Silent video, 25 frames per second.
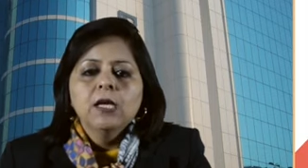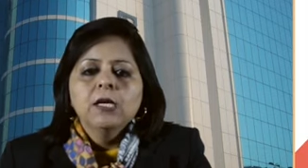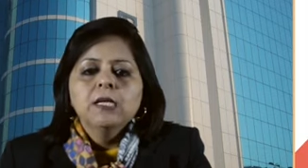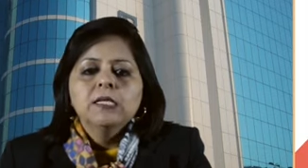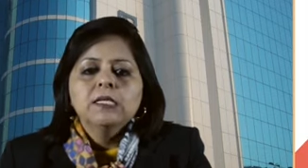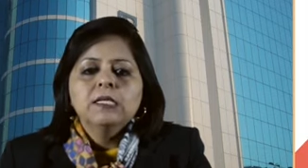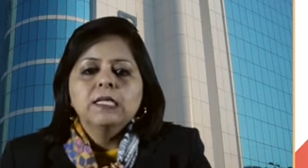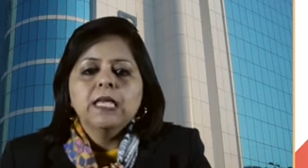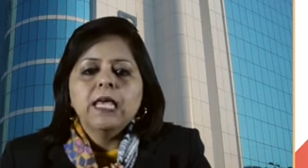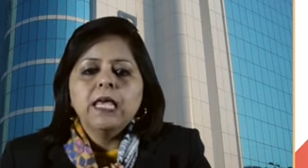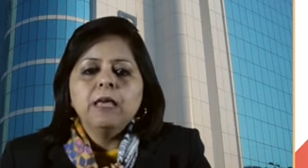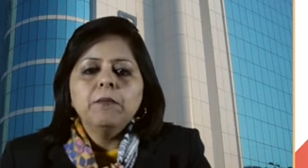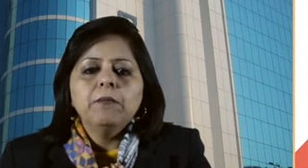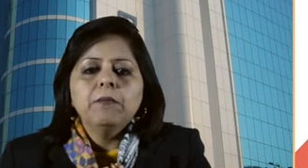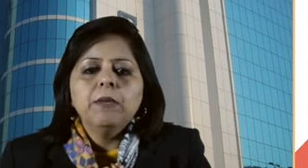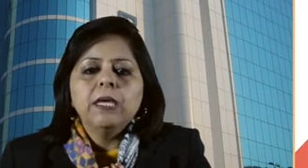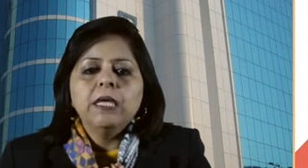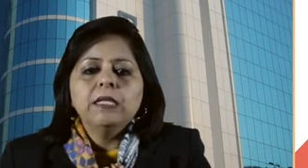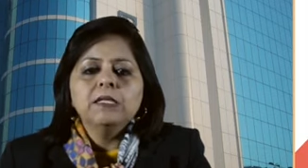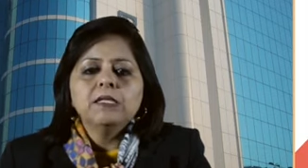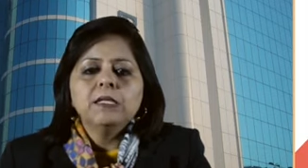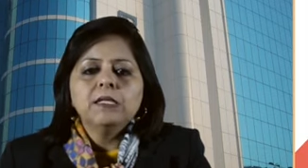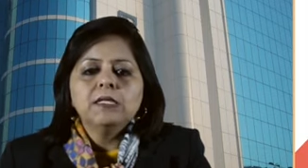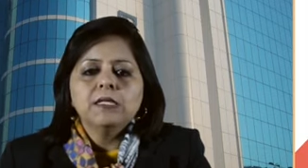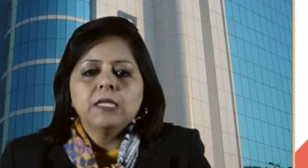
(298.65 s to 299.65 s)
Scheme
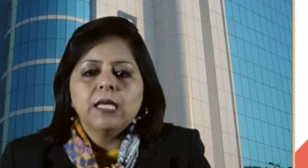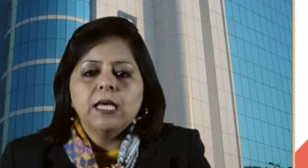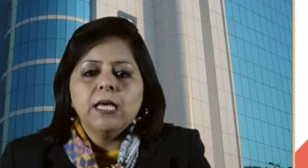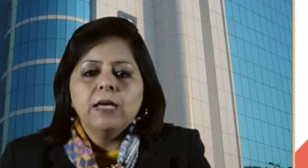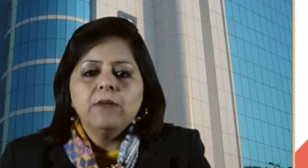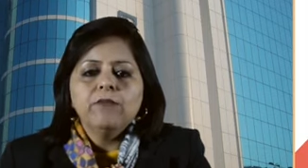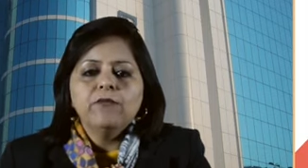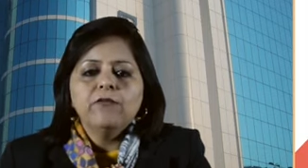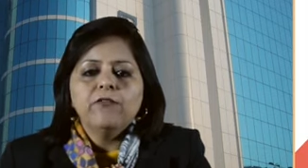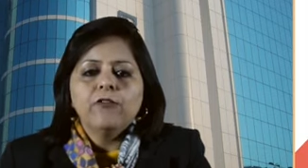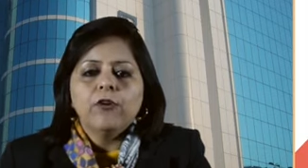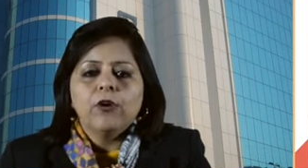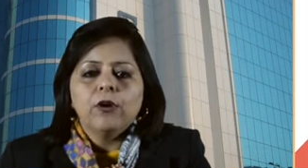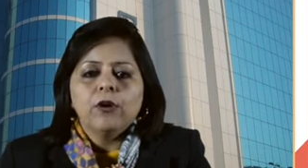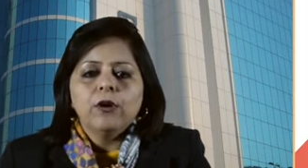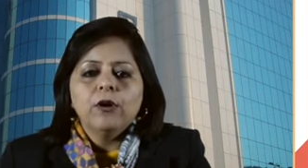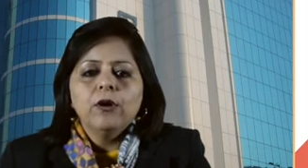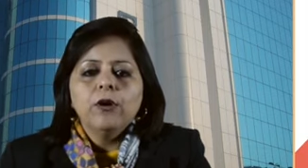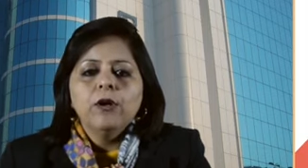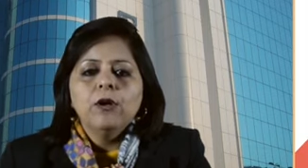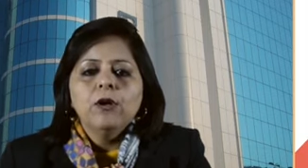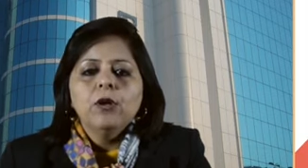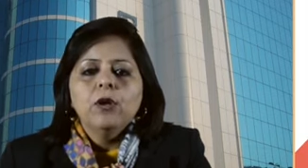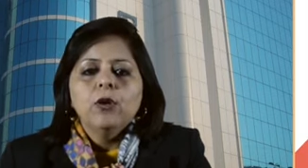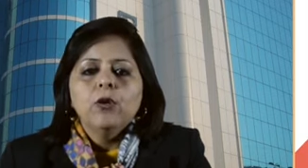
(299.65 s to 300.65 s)
means a scheme for
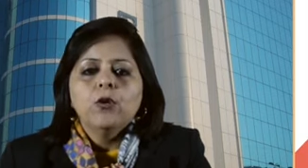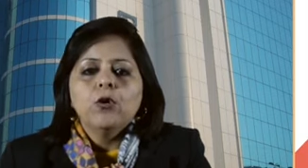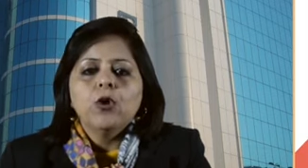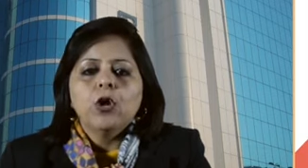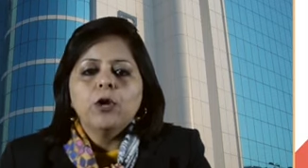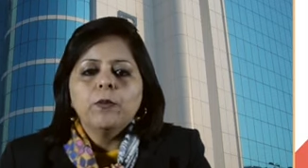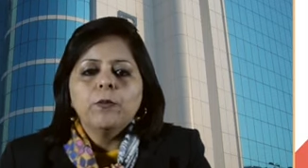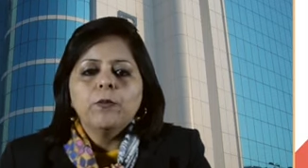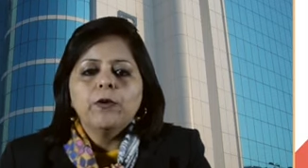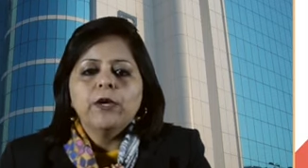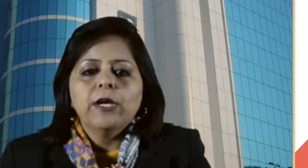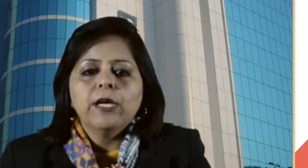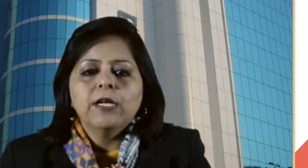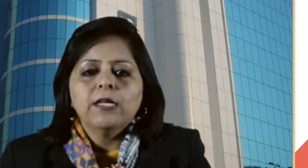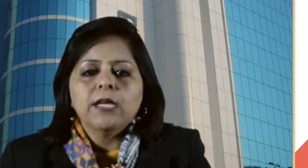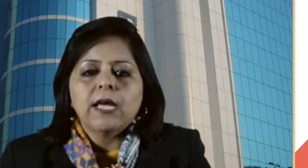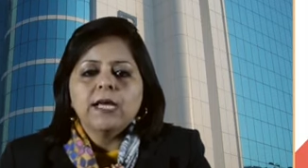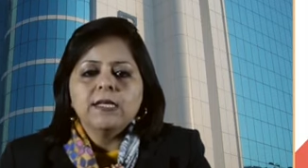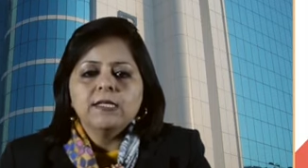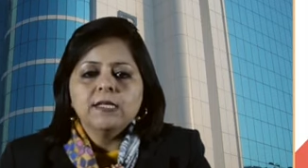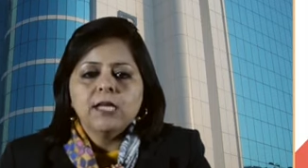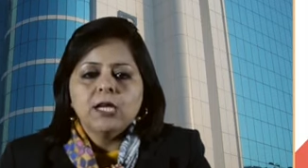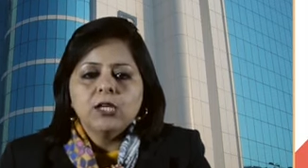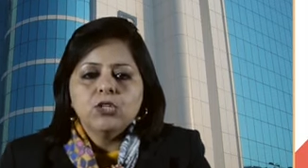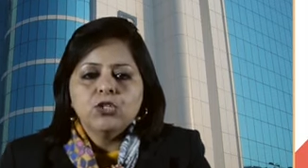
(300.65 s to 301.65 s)

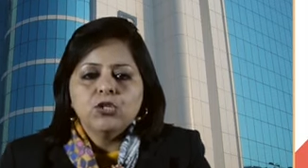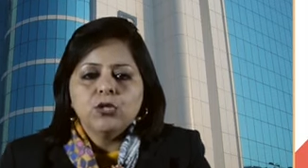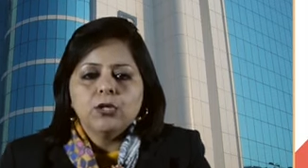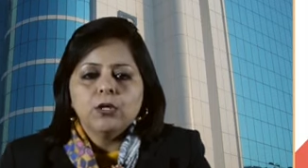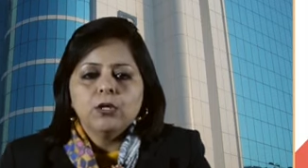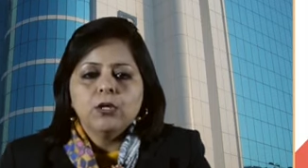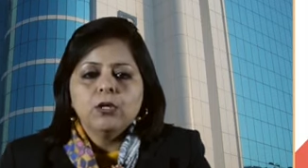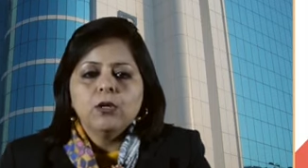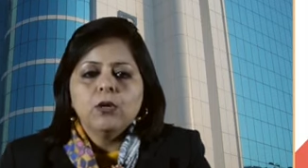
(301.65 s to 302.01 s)
corporatization